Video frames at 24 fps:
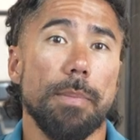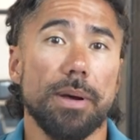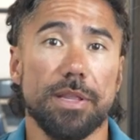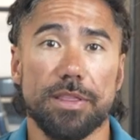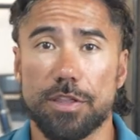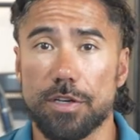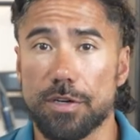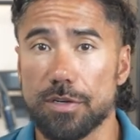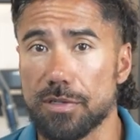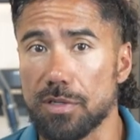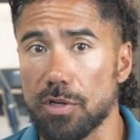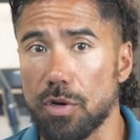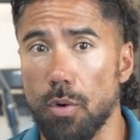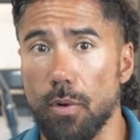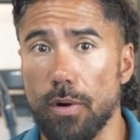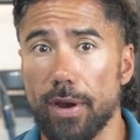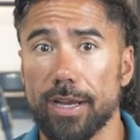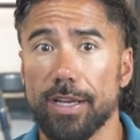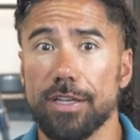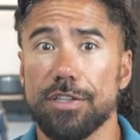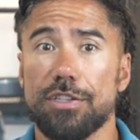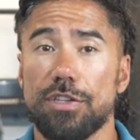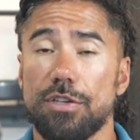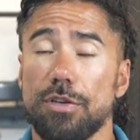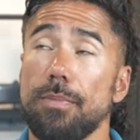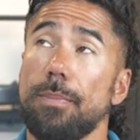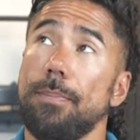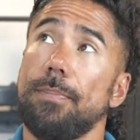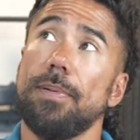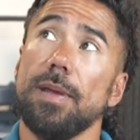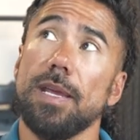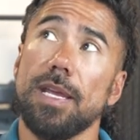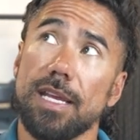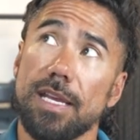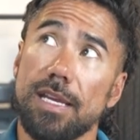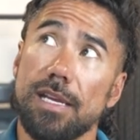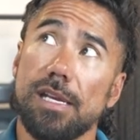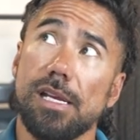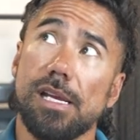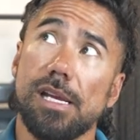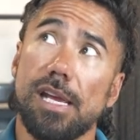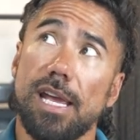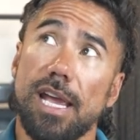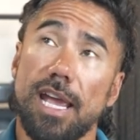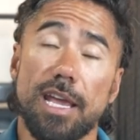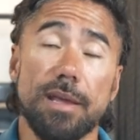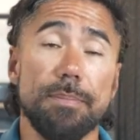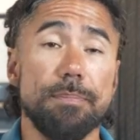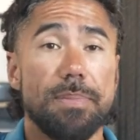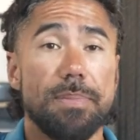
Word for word: But there's going to be a